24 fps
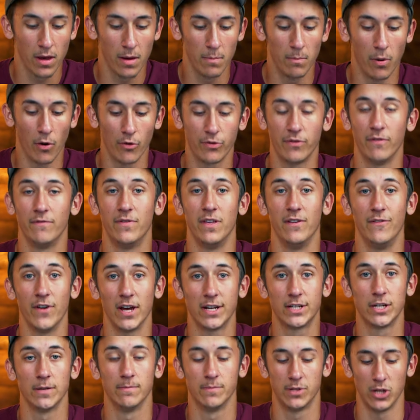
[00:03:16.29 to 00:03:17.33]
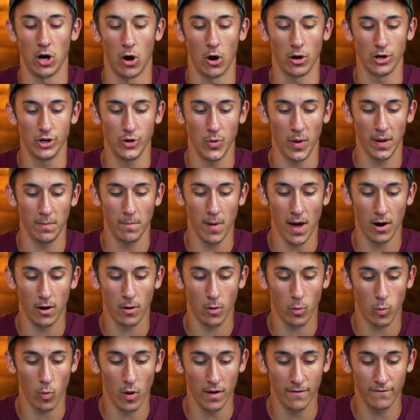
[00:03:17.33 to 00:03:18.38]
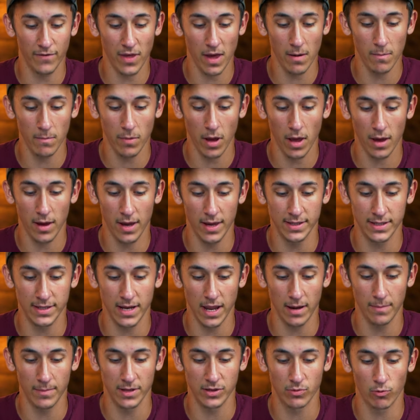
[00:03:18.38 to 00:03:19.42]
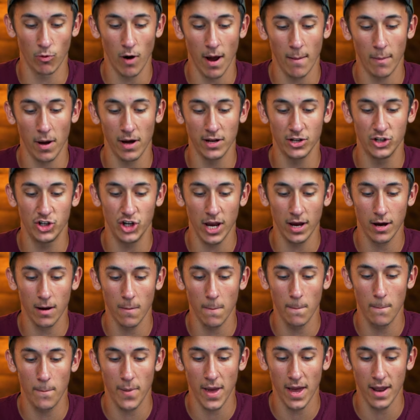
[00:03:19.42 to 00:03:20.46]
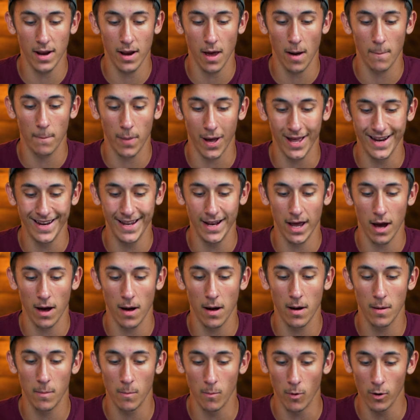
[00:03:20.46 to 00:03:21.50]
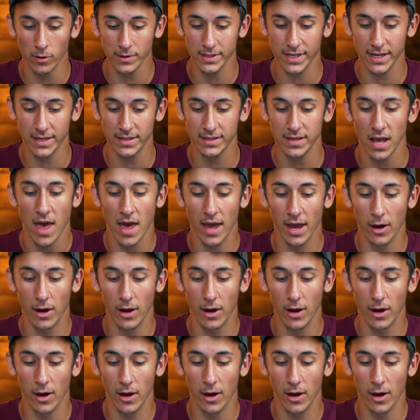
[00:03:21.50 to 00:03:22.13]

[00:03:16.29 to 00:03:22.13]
both of the victims are doing better. One of them, his name is Rabbi Jacob Ben Panina Moses.